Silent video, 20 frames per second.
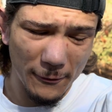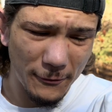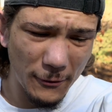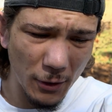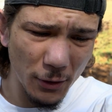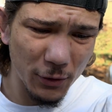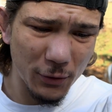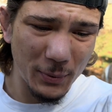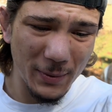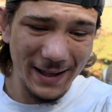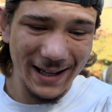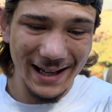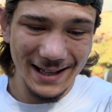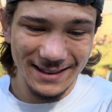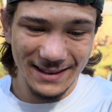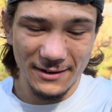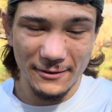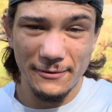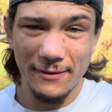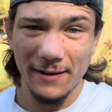folks, we
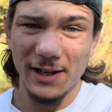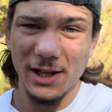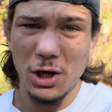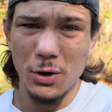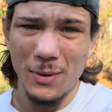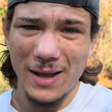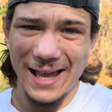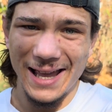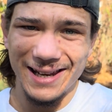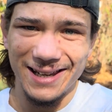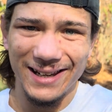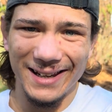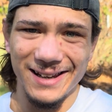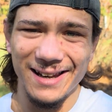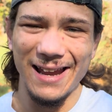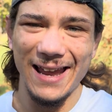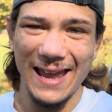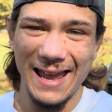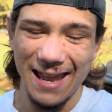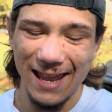got the video edited
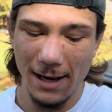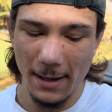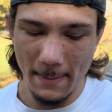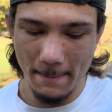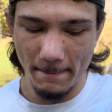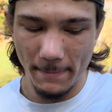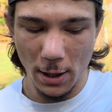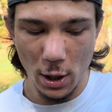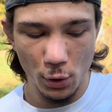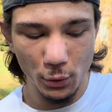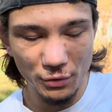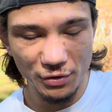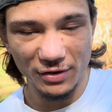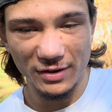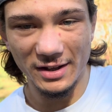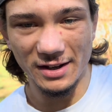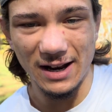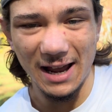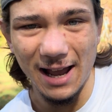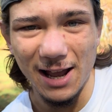and
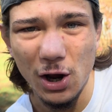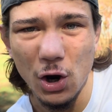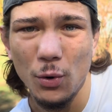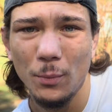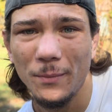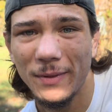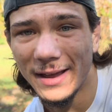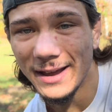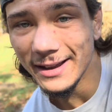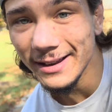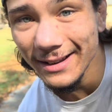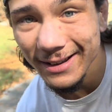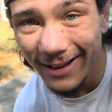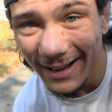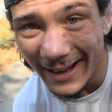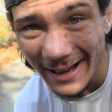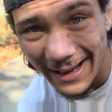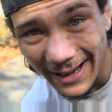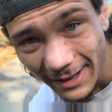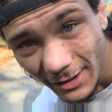posted. I hope that
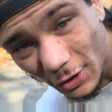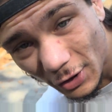it